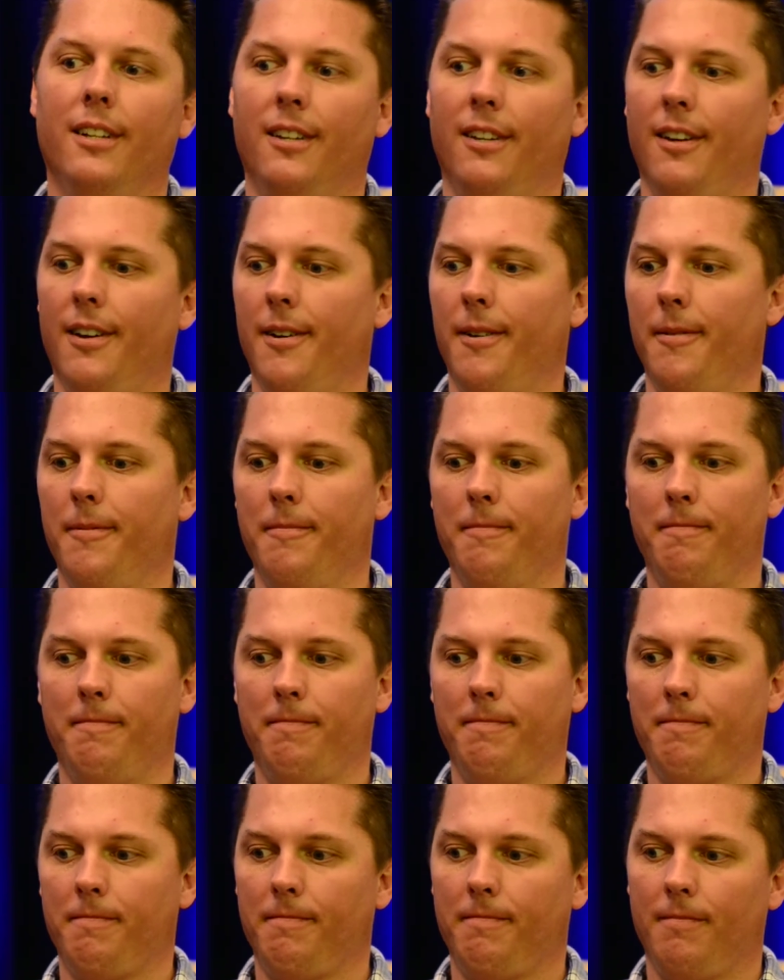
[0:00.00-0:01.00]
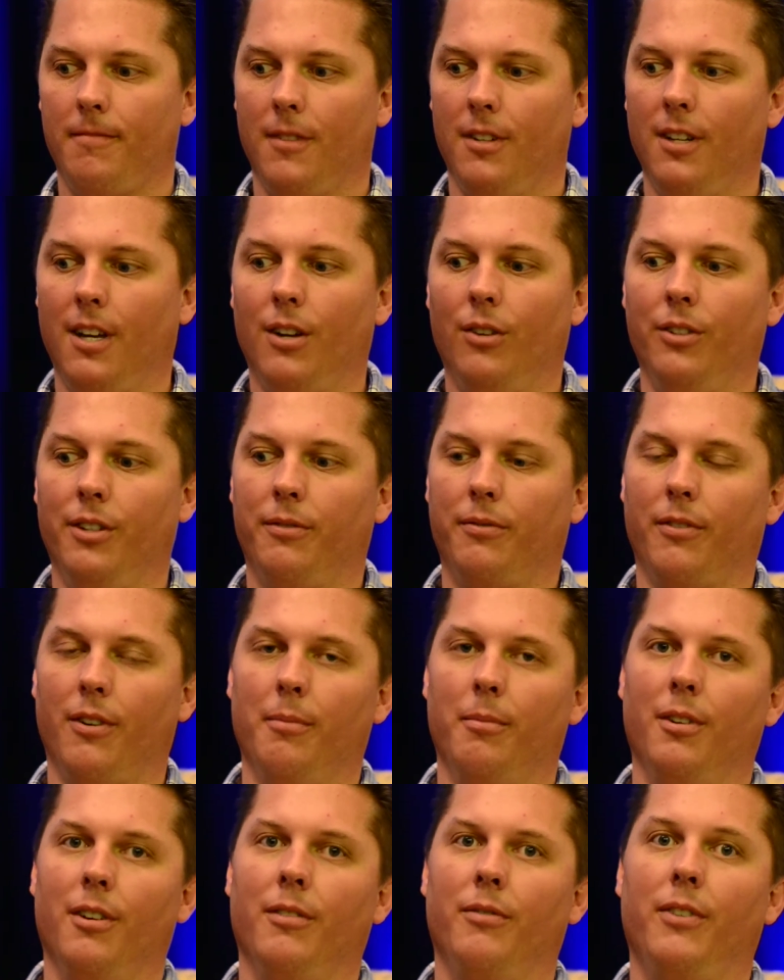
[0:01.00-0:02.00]
Um, not only
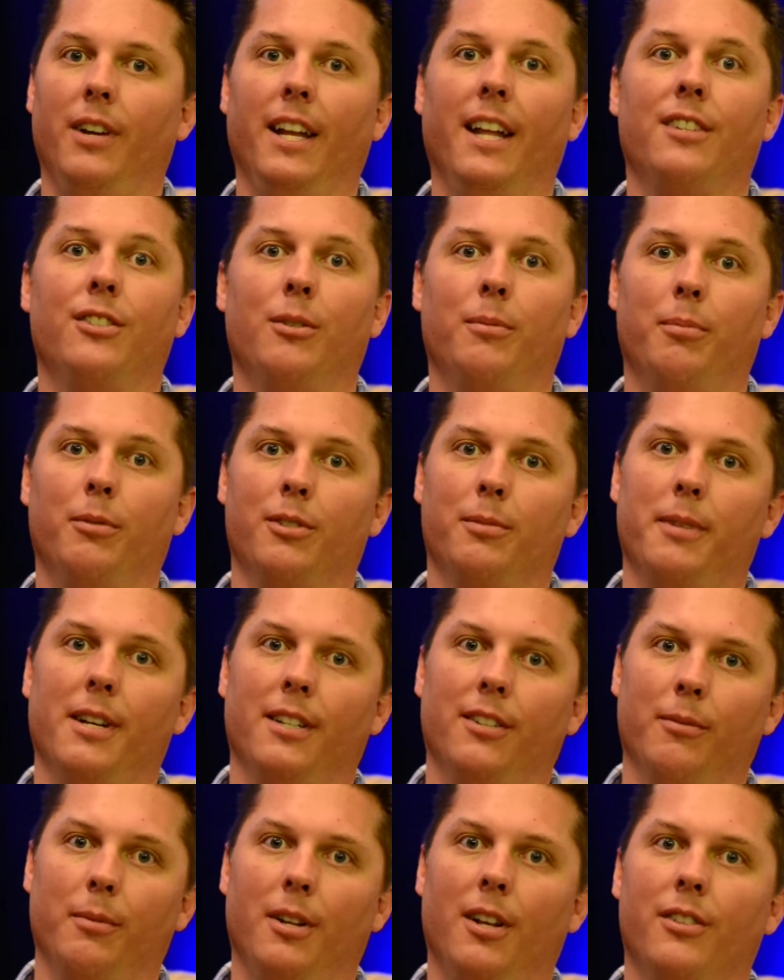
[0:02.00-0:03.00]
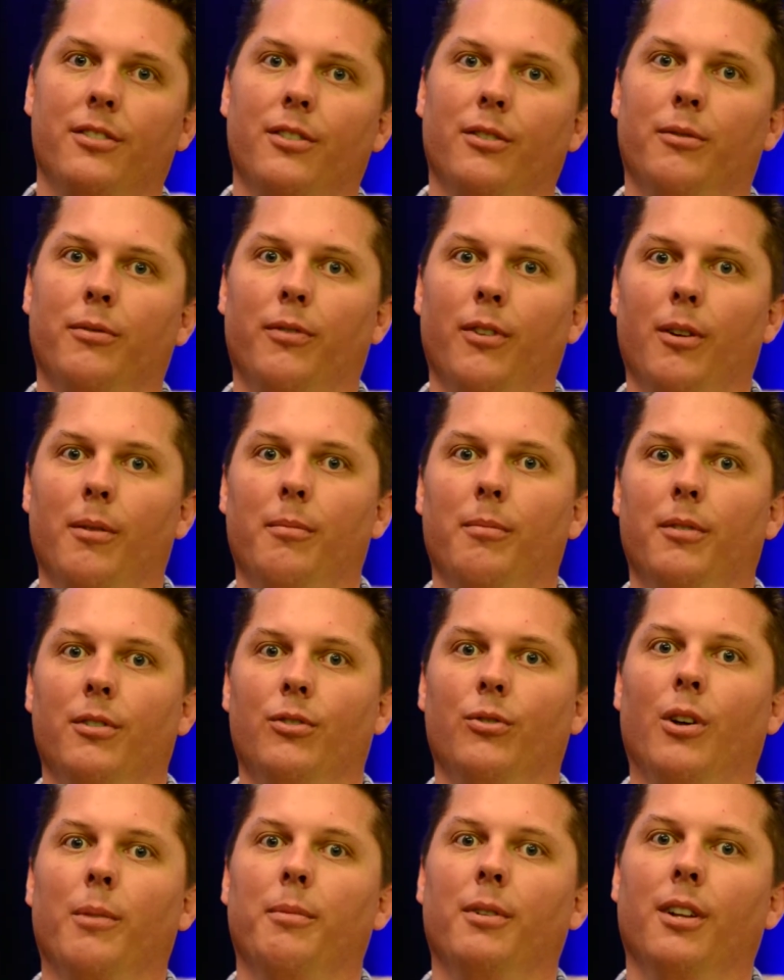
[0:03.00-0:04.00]
from a financial perspective, but also from
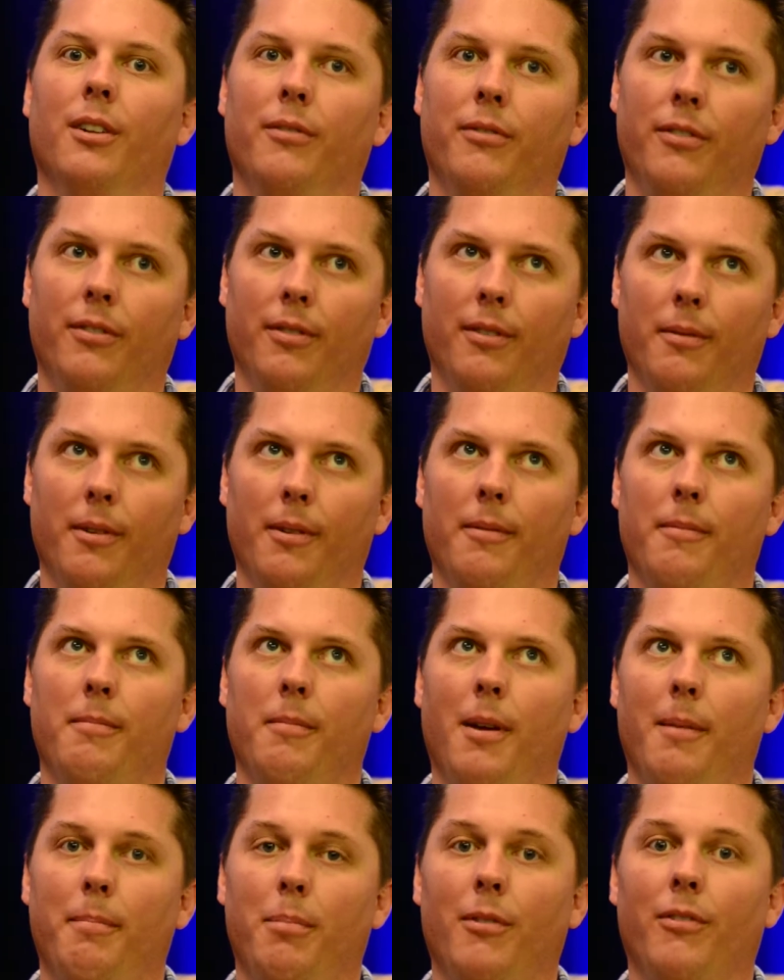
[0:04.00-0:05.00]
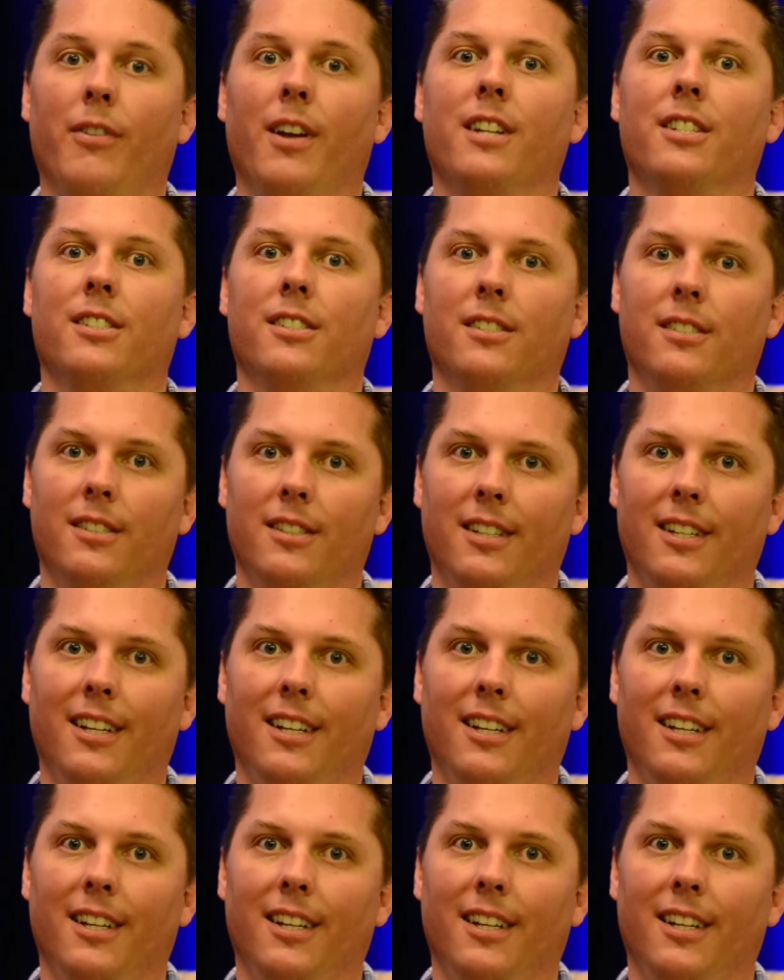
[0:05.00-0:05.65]
enjoyment of from, uh, my profession